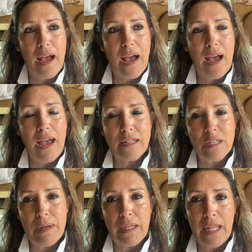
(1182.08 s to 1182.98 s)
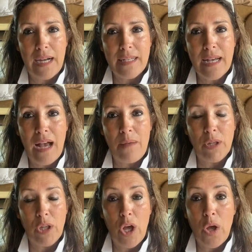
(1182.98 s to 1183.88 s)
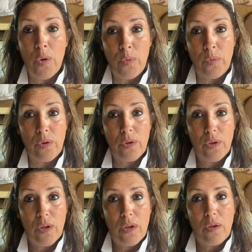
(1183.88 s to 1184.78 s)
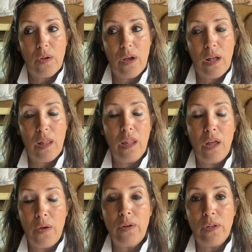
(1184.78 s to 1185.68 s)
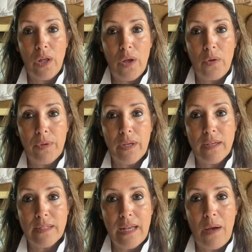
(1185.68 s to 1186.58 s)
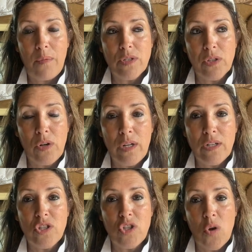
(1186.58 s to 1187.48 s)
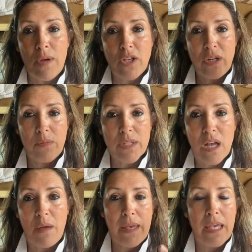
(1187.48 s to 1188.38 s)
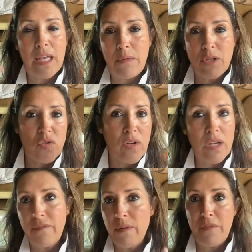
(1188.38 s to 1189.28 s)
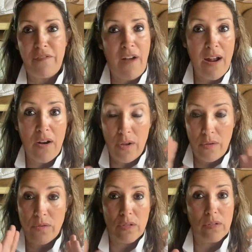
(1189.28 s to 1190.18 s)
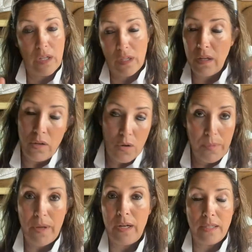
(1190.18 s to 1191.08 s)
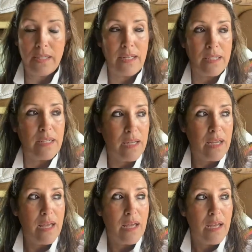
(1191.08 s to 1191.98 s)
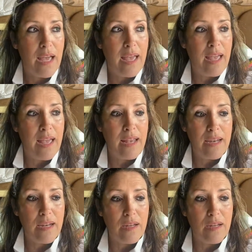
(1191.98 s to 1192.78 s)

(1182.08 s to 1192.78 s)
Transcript: had to spend a lot of time alone, because I was learning so much, and it was coming in. I was drinking from a fire hose, like, no pun intended. And